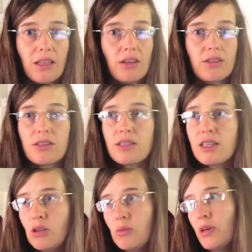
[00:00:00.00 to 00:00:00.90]
loss,
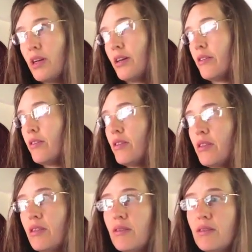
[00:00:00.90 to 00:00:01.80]
stillbirth,
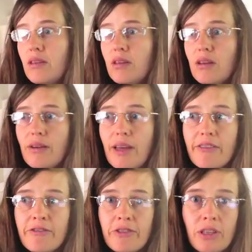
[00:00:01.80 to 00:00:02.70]
you know,
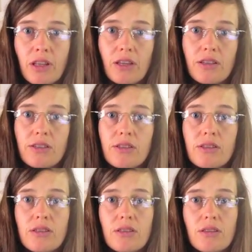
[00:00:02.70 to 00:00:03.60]
infant
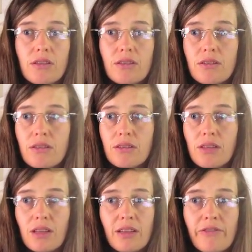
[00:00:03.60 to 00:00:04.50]
loss,
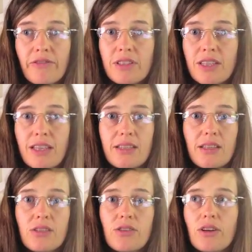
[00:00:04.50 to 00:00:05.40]
sudden infant death
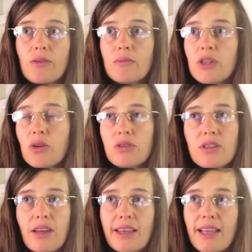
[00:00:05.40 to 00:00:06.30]
syndrome, children
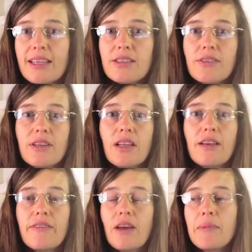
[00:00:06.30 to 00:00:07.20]
dying later in
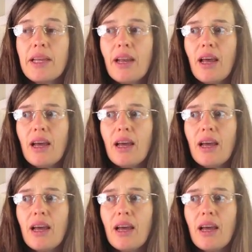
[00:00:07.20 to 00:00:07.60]
life. I mean,